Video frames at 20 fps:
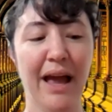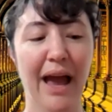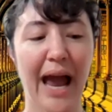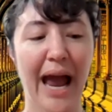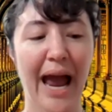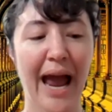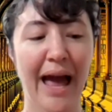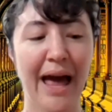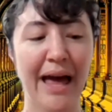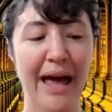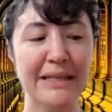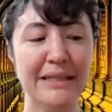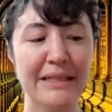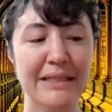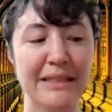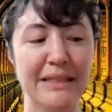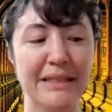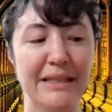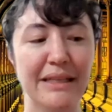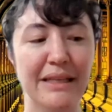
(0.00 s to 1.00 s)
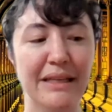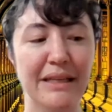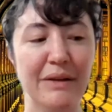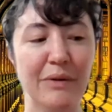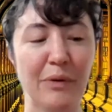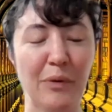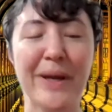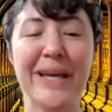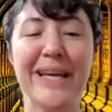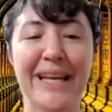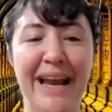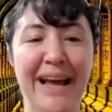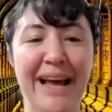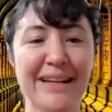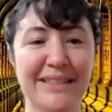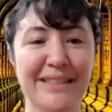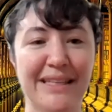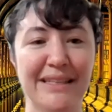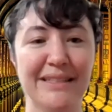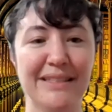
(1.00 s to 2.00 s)
and
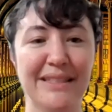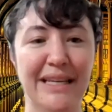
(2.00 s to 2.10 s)
reconnects us.